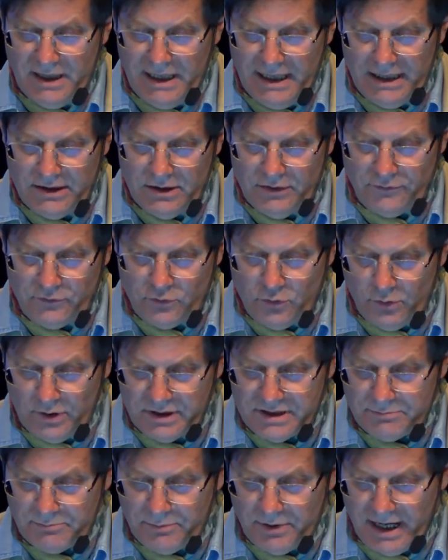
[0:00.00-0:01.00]
And of
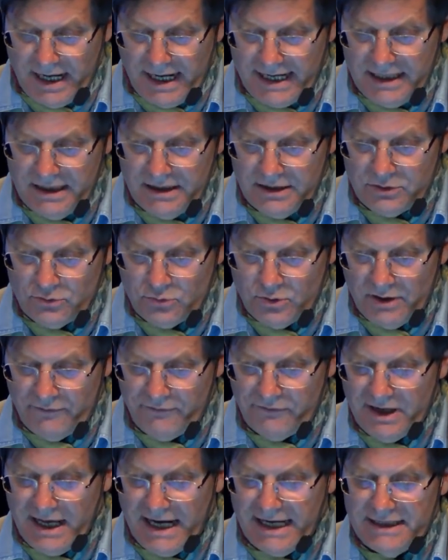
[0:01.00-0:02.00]
course, prior to a
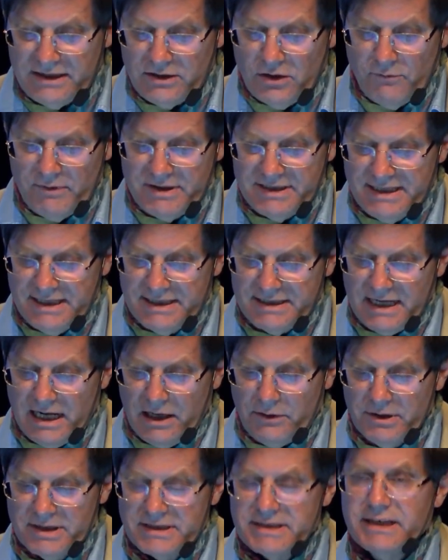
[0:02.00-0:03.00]
flight over 6
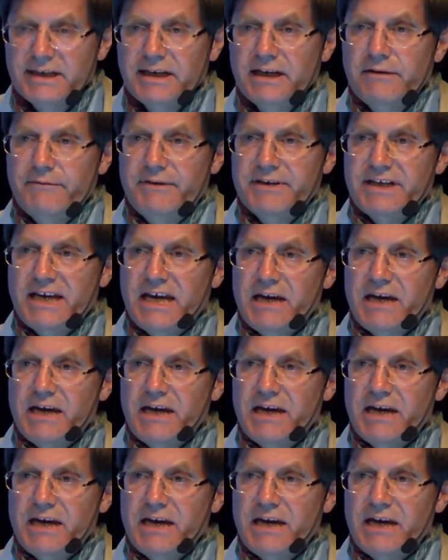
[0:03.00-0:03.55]
hours with a